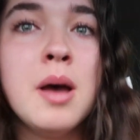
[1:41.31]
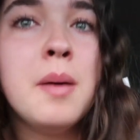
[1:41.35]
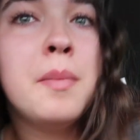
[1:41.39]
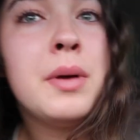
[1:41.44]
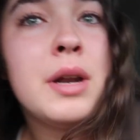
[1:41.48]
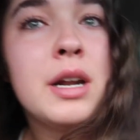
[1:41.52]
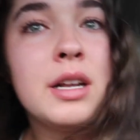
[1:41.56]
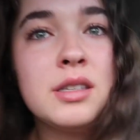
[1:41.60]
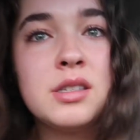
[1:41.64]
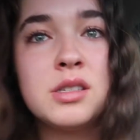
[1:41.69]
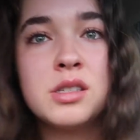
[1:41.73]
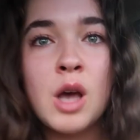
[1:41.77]

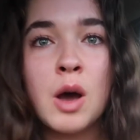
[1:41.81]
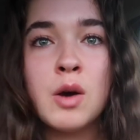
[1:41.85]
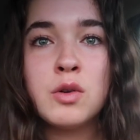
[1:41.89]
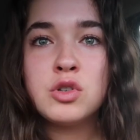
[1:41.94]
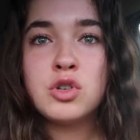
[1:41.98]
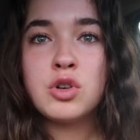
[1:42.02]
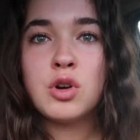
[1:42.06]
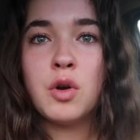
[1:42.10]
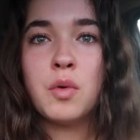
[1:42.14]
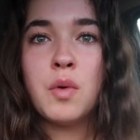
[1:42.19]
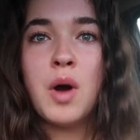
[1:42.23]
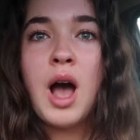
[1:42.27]
but it's so
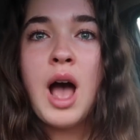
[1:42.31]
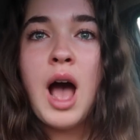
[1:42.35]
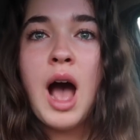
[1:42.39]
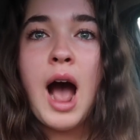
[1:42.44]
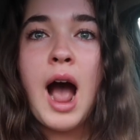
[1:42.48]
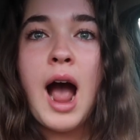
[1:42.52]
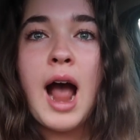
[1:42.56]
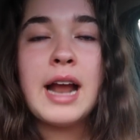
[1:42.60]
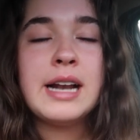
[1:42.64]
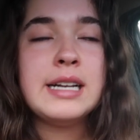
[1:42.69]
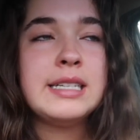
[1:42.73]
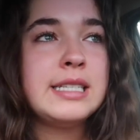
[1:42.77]
true.
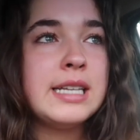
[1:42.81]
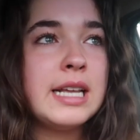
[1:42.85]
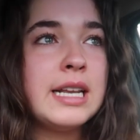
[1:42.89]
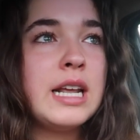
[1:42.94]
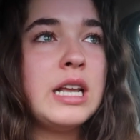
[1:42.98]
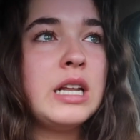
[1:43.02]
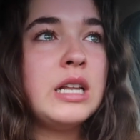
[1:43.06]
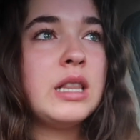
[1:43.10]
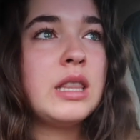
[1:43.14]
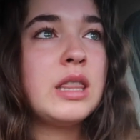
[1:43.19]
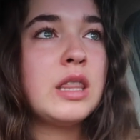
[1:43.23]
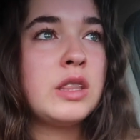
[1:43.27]
I
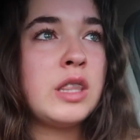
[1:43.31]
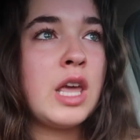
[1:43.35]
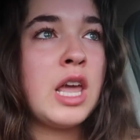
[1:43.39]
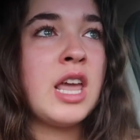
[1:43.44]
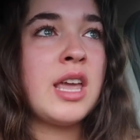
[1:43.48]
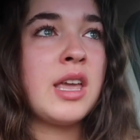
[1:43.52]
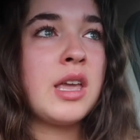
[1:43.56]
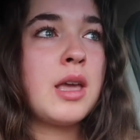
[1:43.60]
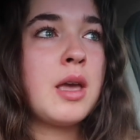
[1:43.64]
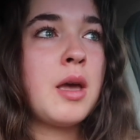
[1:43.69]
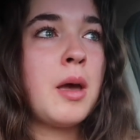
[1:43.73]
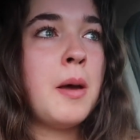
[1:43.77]
didn't
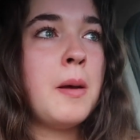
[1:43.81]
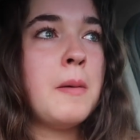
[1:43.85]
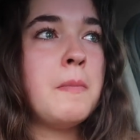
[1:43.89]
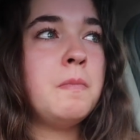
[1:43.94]
think